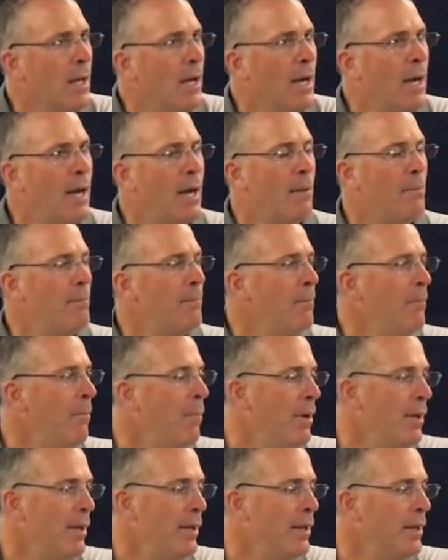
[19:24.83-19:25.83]
Um,
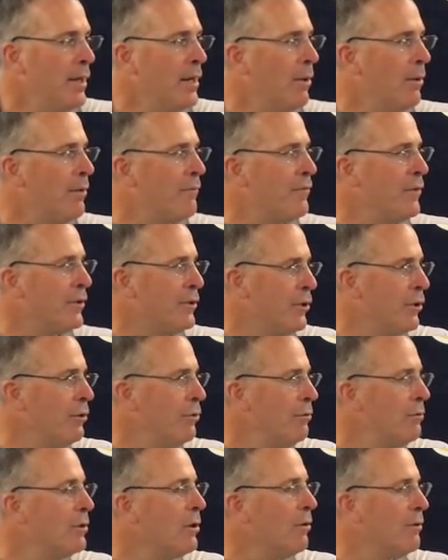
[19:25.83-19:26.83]
you know, if you
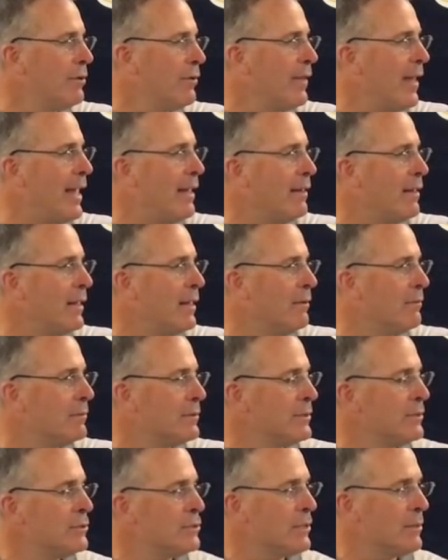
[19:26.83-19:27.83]
do go to that, you know,
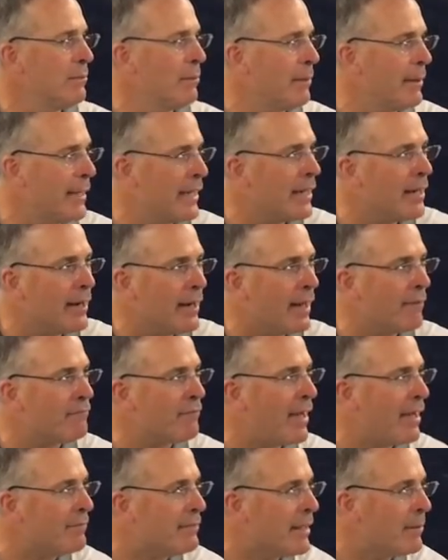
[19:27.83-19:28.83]
usually when we get into that
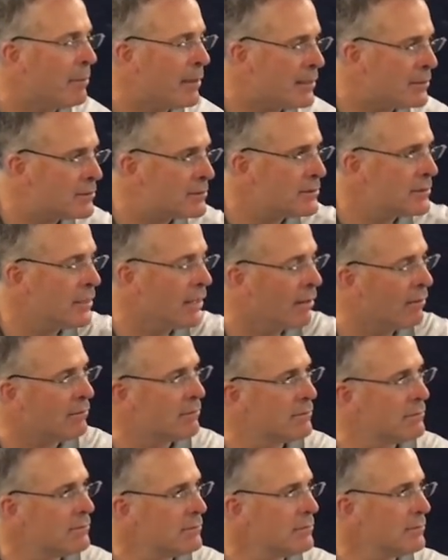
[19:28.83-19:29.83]
five DBs, you know,
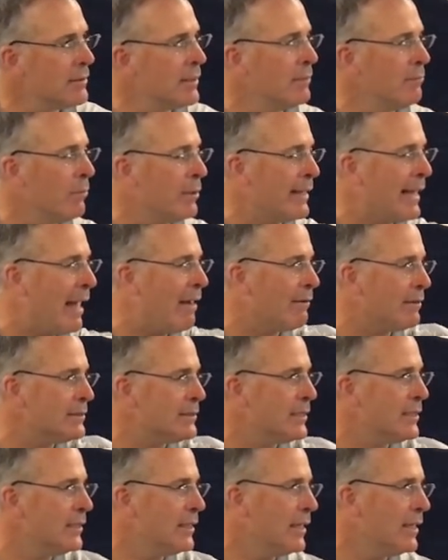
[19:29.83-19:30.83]
what down is
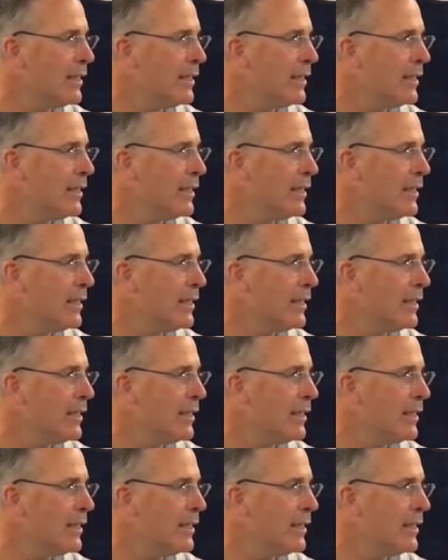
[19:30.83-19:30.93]
it?